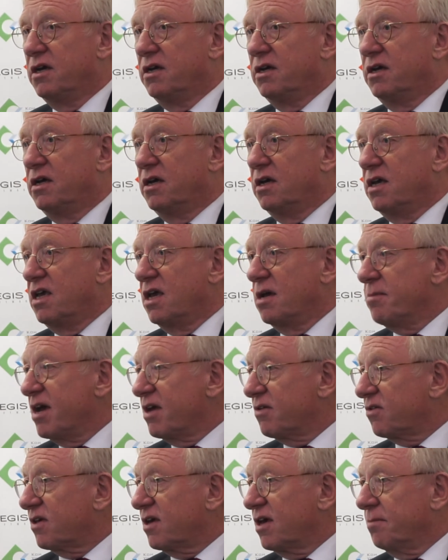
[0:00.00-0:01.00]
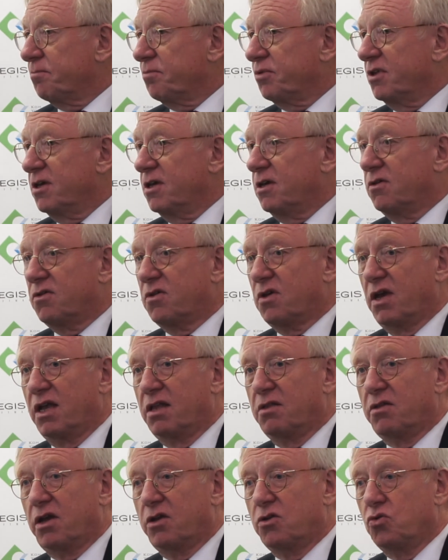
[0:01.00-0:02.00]
EMS companies,
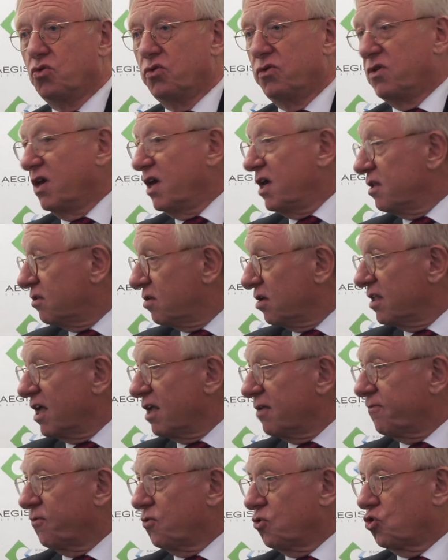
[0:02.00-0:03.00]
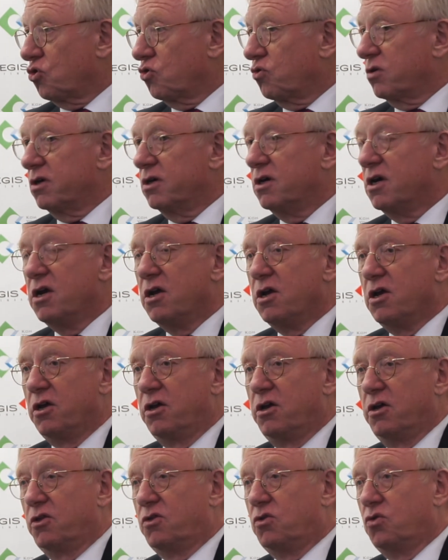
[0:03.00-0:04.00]
and I use the internet for sure
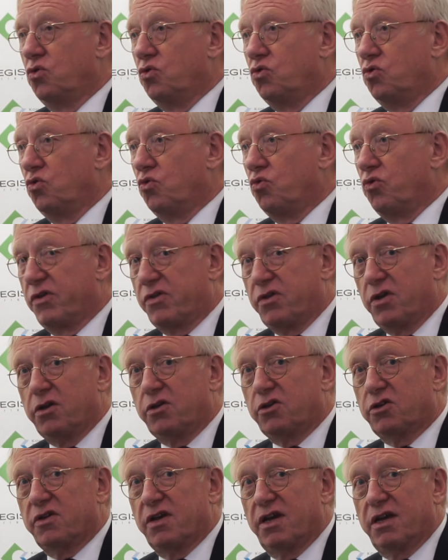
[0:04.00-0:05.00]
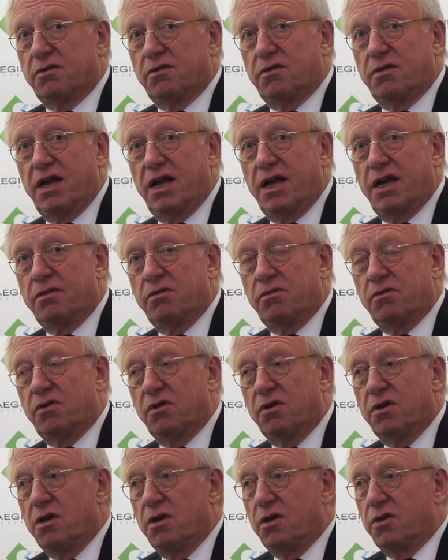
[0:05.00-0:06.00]
to research that. And
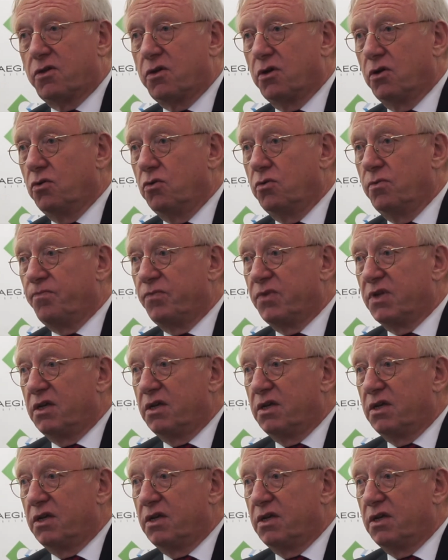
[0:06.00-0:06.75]
so